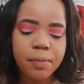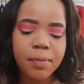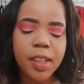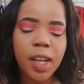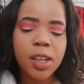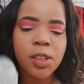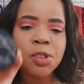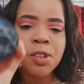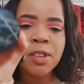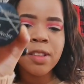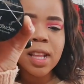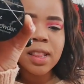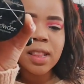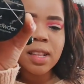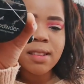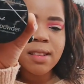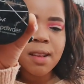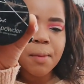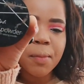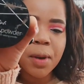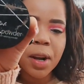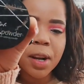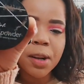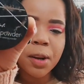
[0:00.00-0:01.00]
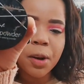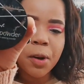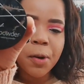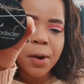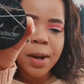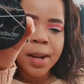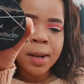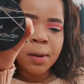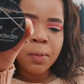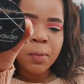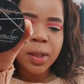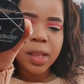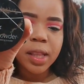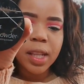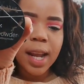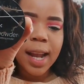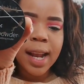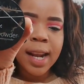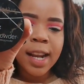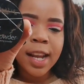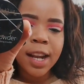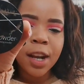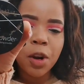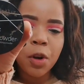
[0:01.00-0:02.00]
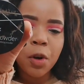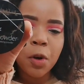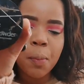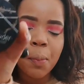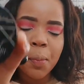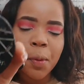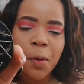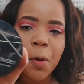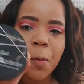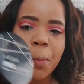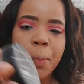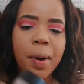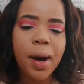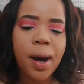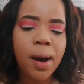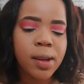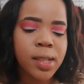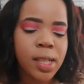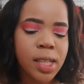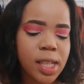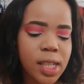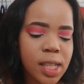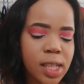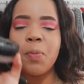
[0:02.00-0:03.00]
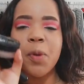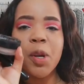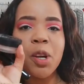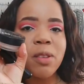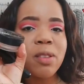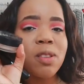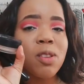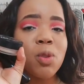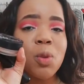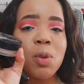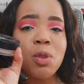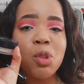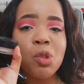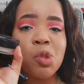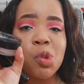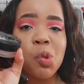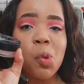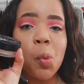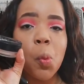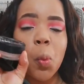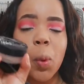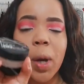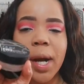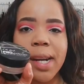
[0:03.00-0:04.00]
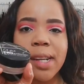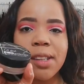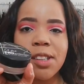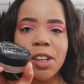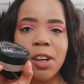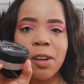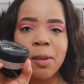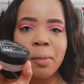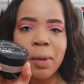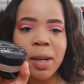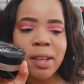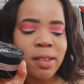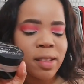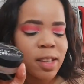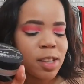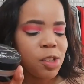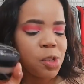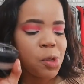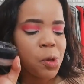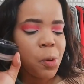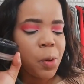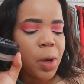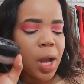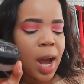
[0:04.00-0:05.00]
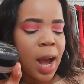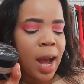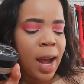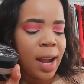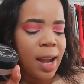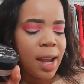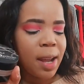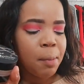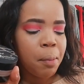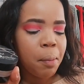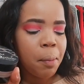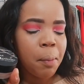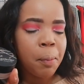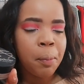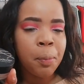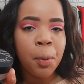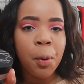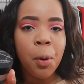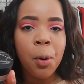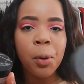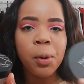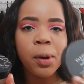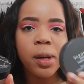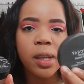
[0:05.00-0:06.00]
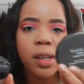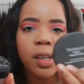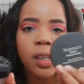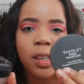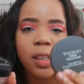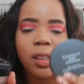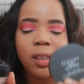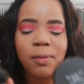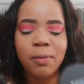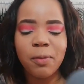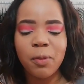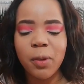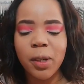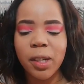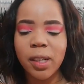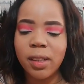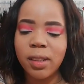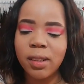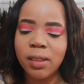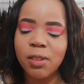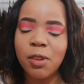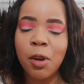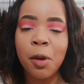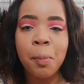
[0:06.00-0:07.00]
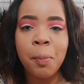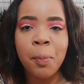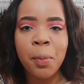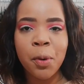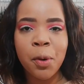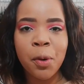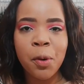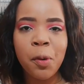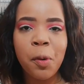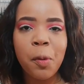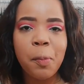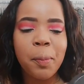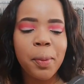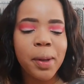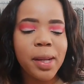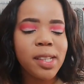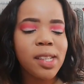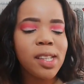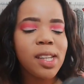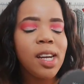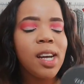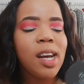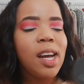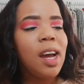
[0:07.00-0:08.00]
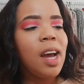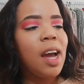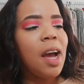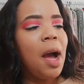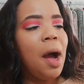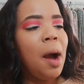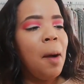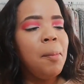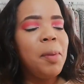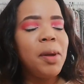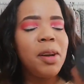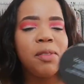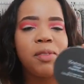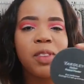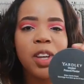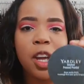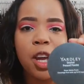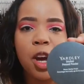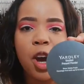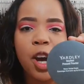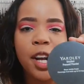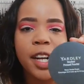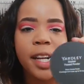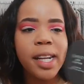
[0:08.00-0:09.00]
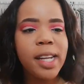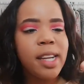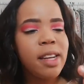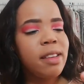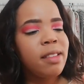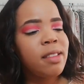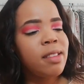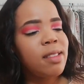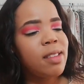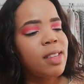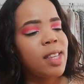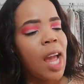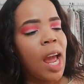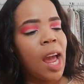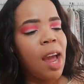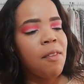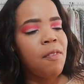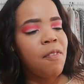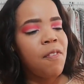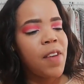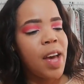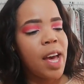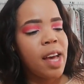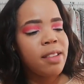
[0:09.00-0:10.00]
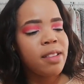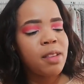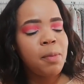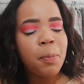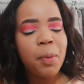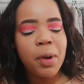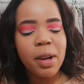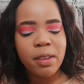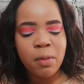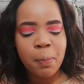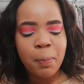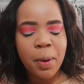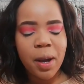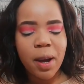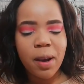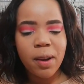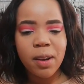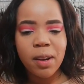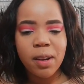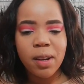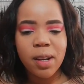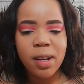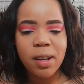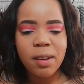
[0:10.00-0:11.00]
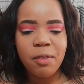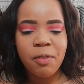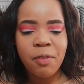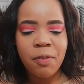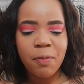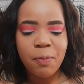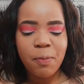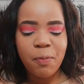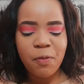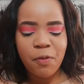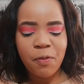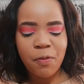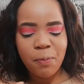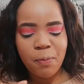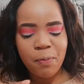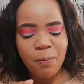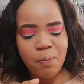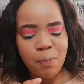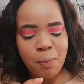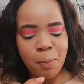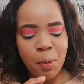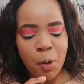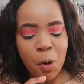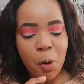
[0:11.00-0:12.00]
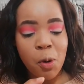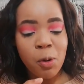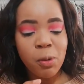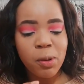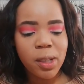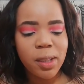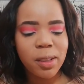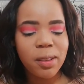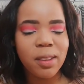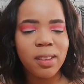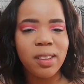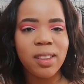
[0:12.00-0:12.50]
To set this, I'm gonna go in with the LA Girl Pro Powder because this was too white on my skin tone. I broke, well, not broke, but a bit of the Yardley Stayfast pressed powder broke